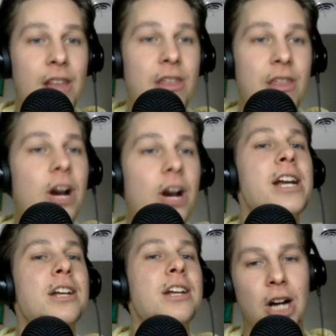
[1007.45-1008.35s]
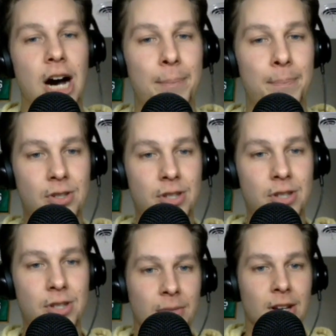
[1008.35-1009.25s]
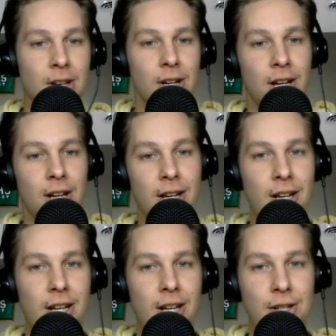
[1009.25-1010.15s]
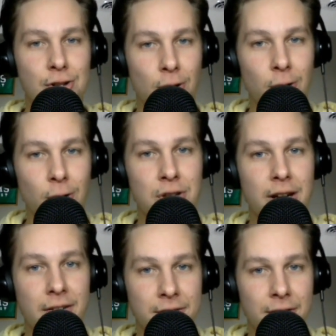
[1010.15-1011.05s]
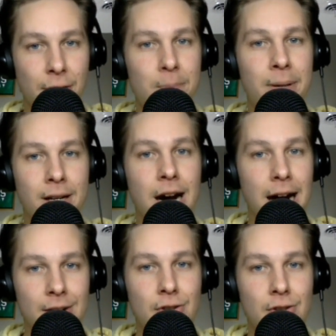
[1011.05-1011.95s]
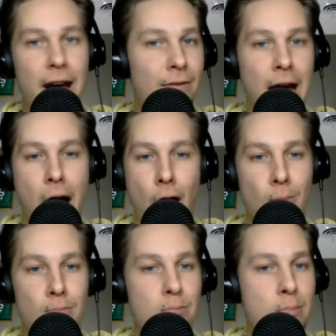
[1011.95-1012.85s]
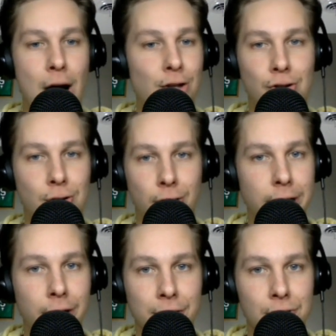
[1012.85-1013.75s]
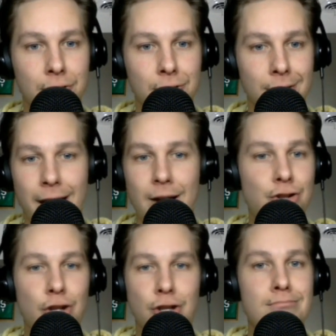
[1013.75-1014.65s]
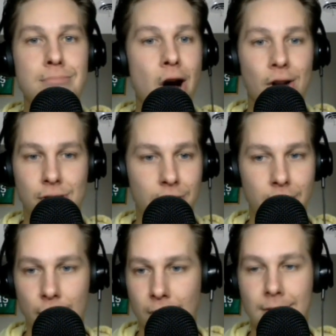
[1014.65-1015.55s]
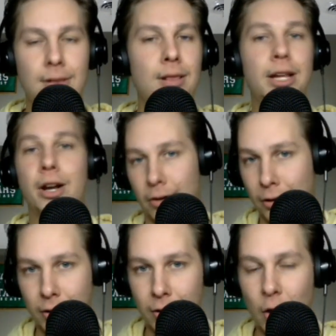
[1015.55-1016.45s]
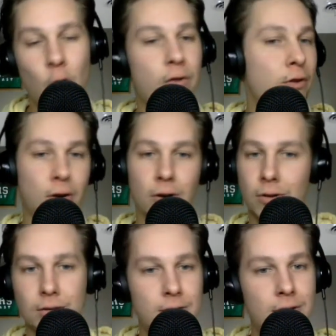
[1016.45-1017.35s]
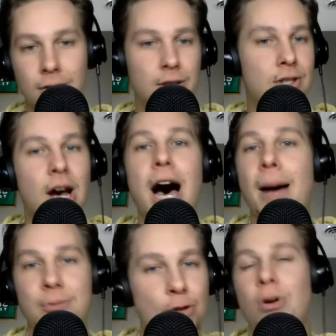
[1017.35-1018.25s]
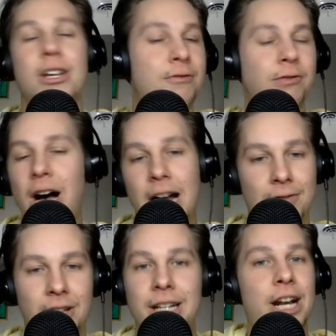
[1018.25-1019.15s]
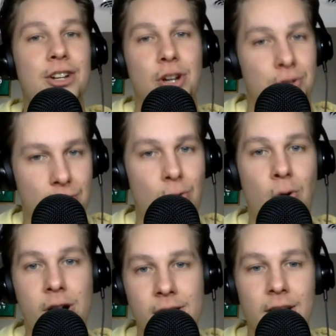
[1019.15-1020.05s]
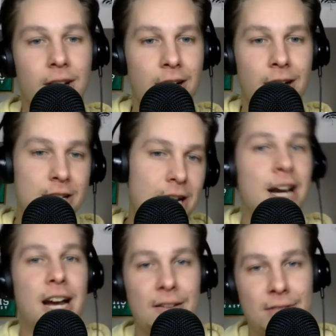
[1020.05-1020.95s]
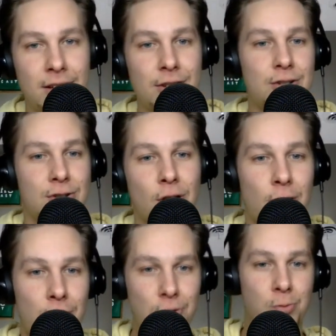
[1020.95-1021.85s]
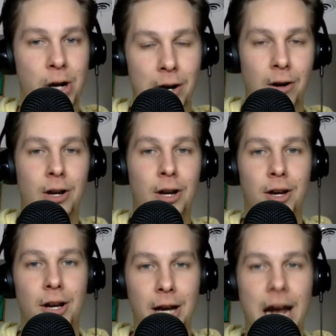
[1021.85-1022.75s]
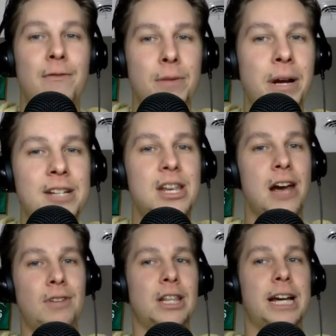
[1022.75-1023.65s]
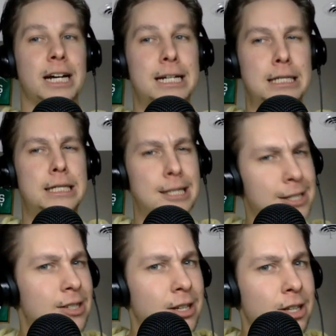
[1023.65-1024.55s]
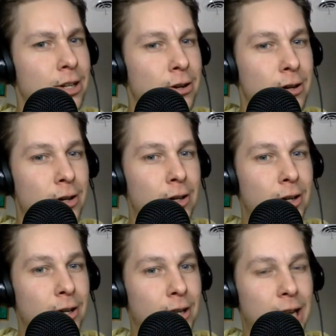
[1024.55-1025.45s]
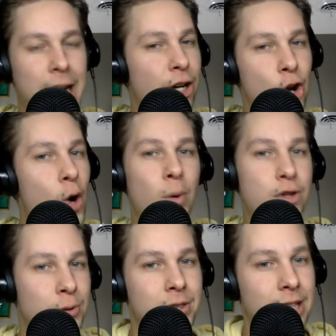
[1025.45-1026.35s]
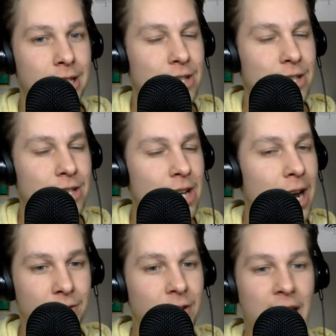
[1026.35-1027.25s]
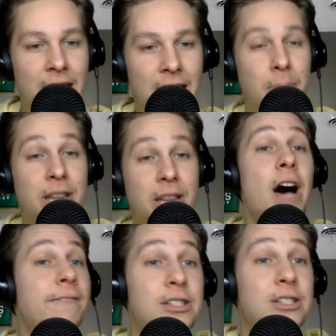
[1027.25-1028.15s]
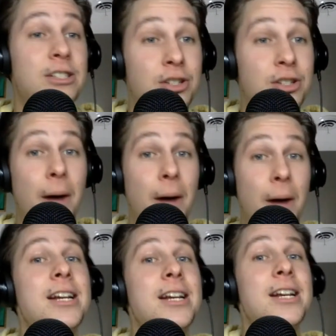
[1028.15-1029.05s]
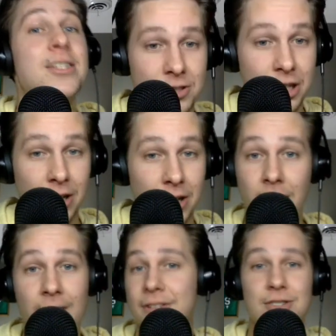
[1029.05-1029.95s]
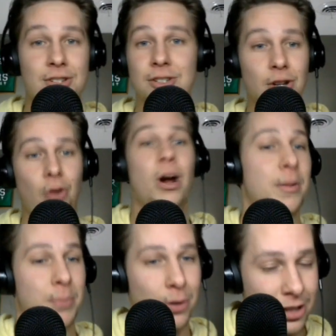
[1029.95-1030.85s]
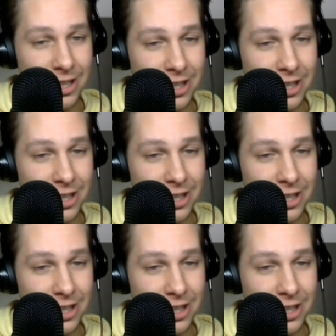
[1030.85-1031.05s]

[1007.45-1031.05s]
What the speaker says: They're kind of the opposite in terms of their big guys have had monster years. Just monster years. Littered over the top 25 in NHL scoring. And then you kind of have the Stars where everybody's having like a decent year and no one's within the top 25, but the offense is amazing. Still, the offense is incredible.